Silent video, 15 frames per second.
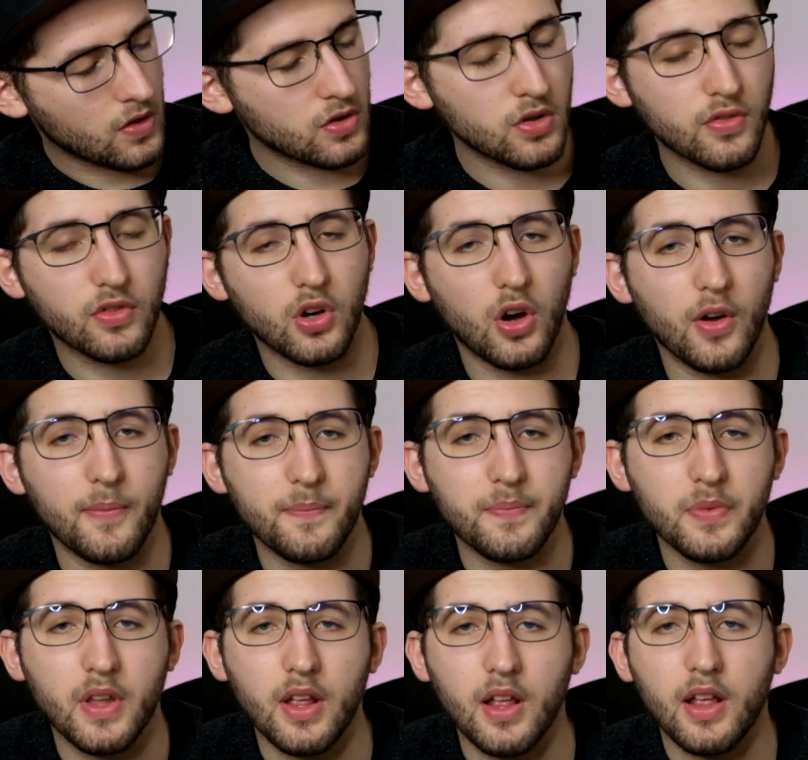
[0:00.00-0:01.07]
You've got
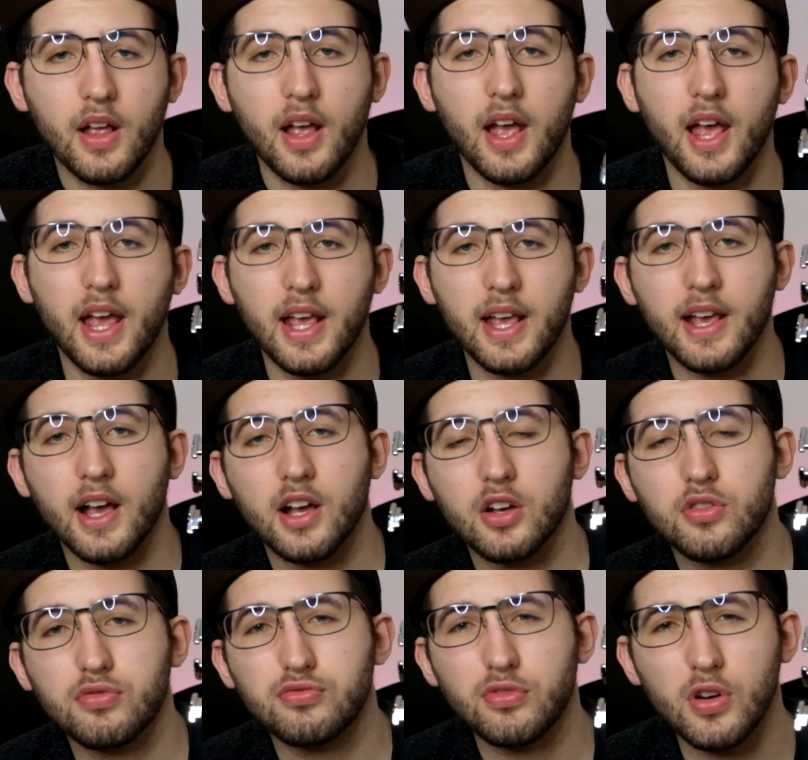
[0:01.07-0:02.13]
a
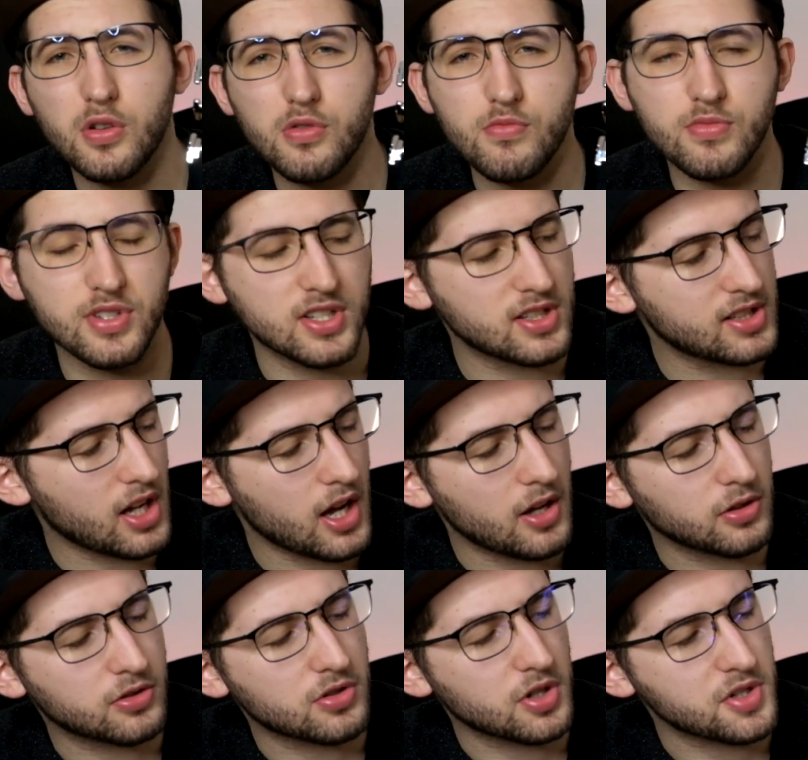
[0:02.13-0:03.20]
chrome
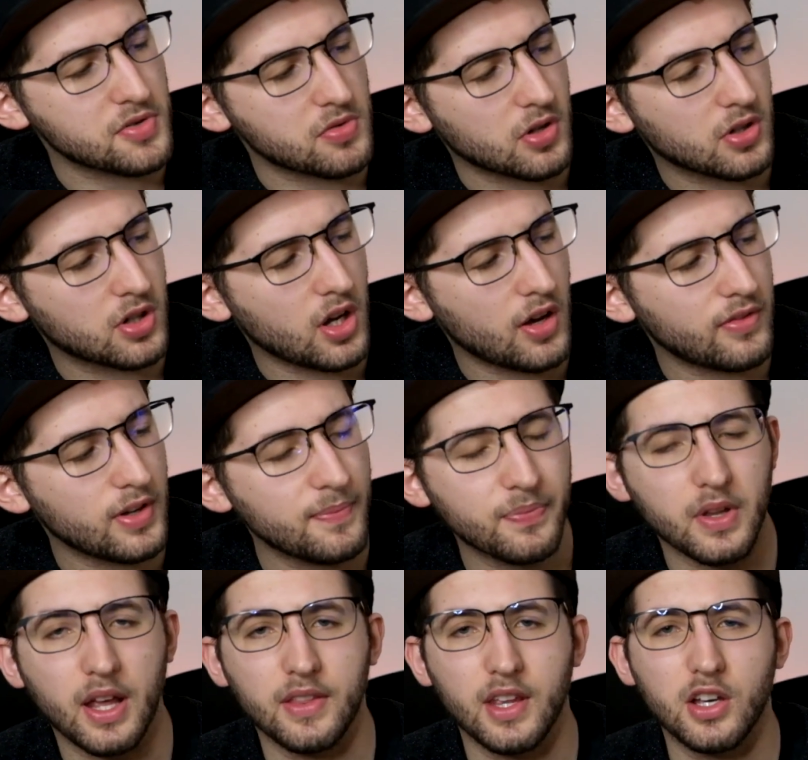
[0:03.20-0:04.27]
style truss rod cover
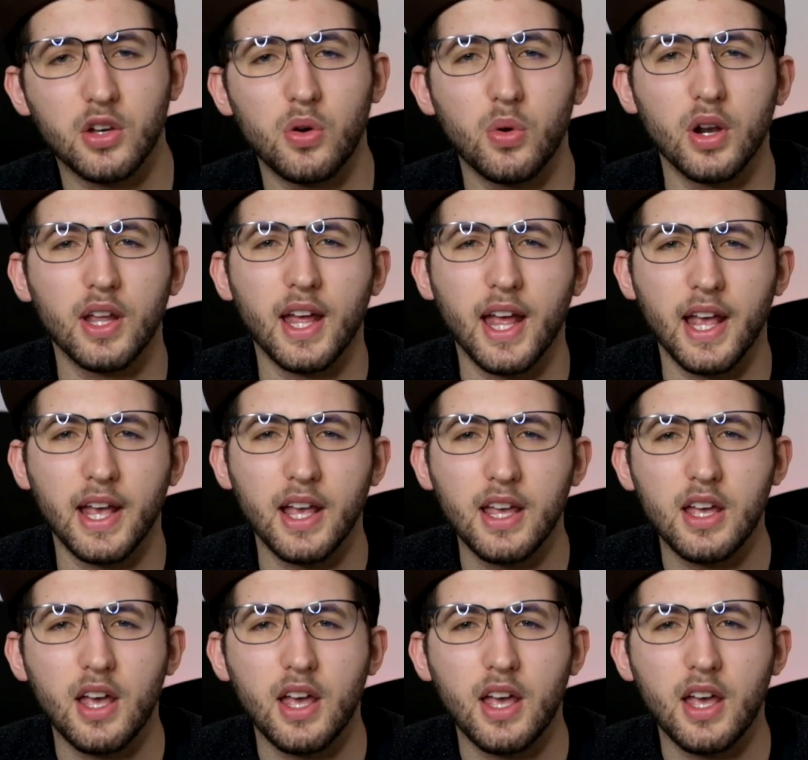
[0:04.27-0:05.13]
and they call it a